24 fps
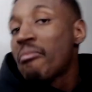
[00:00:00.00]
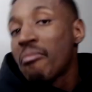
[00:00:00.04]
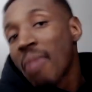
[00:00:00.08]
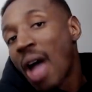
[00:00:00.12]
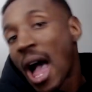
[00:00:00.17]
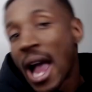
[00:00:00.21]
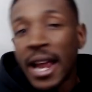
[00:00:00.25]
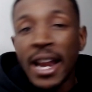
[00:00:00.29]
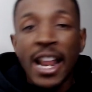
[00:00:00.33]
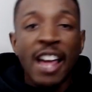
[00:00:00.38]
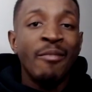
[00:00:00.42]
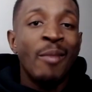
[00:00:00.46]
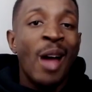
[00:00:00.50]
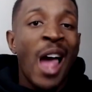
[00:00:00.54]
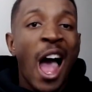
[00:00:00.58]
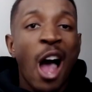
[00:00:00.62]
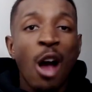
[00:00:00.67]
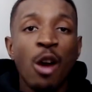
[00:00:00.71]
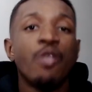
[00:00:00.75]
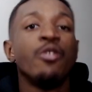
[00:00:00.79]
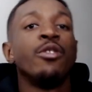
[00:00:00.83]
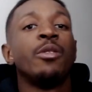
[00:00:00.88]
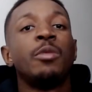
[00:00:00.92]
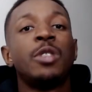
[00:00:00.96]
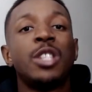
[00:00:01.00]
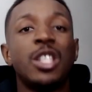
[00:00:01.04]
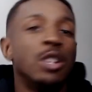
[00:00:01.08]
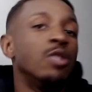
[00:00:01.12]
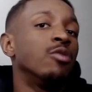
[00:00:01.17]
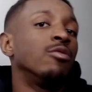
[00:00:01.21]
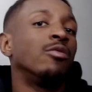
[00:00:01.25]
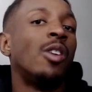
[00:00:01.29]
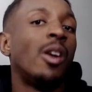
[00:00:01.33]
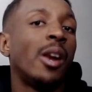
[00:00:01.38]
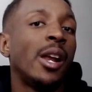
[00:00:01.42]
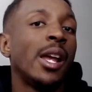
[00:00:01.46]
I can have my algorithm
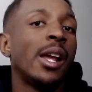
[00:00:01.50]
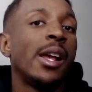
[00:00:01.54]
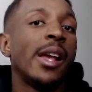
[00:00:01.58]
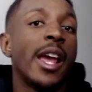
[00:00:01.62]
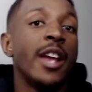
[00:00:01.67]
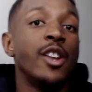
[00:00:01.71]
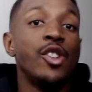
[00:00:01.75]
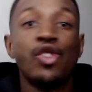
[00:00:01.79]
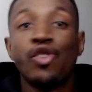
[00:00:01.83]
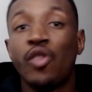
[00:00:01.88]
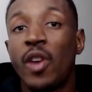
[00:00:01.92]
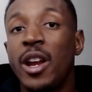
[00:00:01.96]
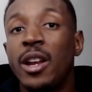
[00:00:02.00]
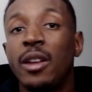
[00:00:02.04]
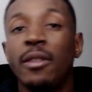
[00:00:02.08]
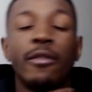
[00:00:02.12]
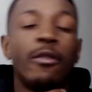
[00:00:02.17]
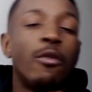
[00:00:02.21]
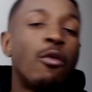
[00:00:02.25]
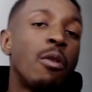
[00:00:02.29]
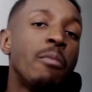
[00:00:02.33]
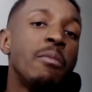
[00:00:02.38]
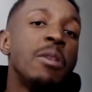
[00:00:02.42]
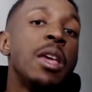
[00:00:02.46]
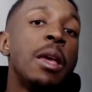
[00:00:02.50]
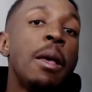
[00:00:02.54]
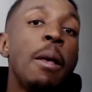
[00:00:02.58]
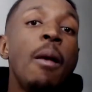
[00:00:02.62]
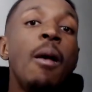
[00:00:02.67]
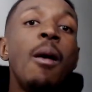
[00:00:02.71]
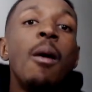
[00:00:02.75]
still running and trading for me.